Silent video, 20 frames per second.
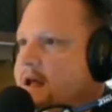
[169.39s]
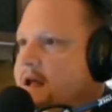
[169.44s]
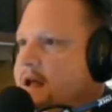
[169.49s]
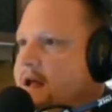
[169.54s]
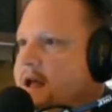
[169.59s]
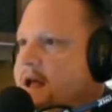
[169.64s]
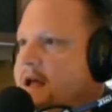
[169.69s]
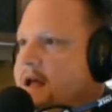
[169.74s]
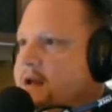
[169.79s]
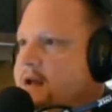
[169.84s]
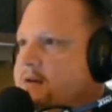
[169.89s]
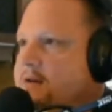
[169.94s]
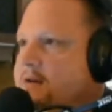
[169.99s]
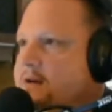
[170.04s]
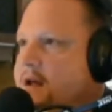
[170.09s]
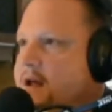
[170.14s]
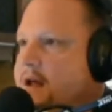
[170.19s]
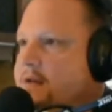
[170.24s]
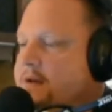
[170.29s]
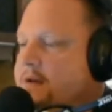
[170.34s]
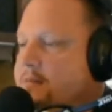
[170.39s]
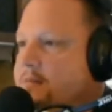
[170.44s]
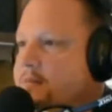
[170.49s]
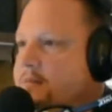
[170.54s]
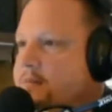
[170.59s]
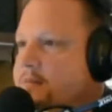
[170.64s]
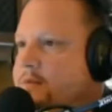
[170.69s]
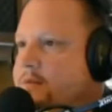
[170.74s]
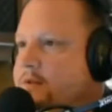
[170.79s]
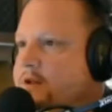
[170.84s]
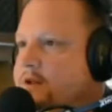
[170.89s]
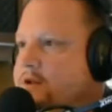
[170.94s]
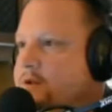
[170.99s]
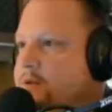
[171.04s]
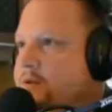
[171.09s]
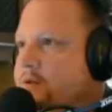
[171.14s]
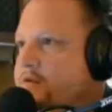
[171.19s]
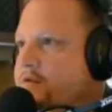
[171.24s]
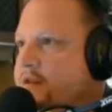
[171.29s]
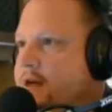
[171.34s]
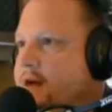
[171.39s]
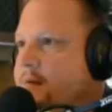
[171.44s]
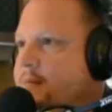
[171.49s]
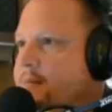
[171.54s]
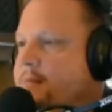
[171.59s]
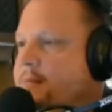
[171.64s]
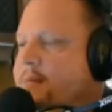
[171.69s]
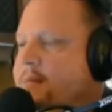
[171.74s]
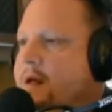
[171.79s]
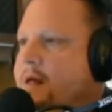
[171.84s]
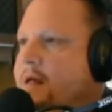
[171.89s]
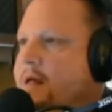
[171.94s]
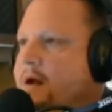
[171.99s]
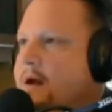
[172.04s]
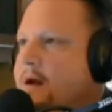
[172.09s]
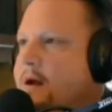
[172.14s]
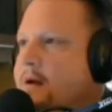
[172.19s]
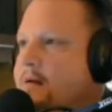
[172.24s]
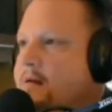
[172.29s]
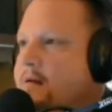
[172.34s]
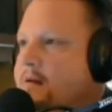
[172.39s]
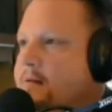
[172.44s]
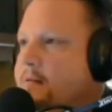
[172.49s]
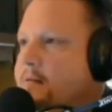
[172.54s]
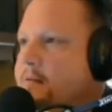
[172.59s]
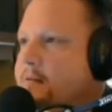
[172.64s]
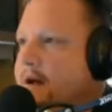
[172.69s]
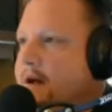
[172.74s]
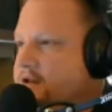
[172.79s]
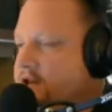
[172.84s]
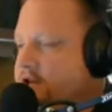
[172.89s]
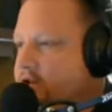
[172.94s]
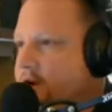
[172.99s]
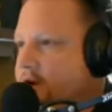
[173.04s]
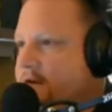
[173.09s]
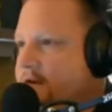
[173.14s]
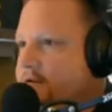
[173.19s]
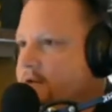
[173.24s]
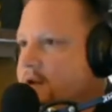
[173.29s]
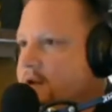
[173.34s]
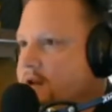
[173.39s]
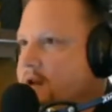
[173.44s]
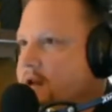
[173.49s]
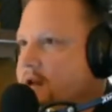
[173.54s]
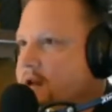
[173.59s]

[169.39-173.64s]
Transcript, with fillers: and, and then the two of them uh, have such great for,